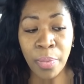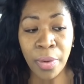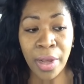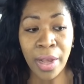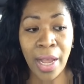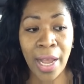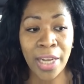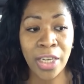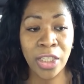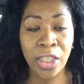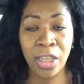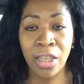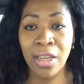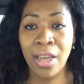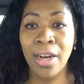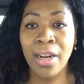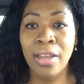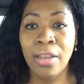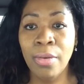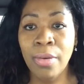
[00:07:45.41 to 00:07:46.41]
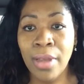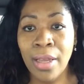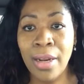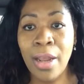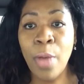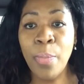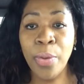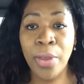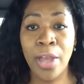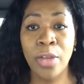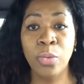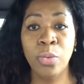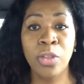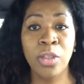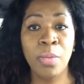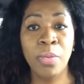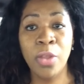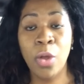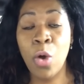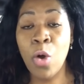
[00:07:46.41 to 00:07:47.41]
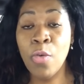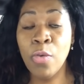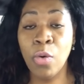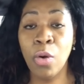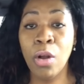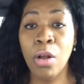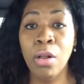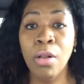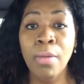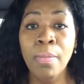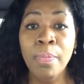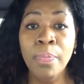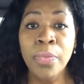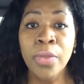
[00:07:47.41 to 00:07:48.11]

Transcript: But I just kind of can help you guys with some of the overall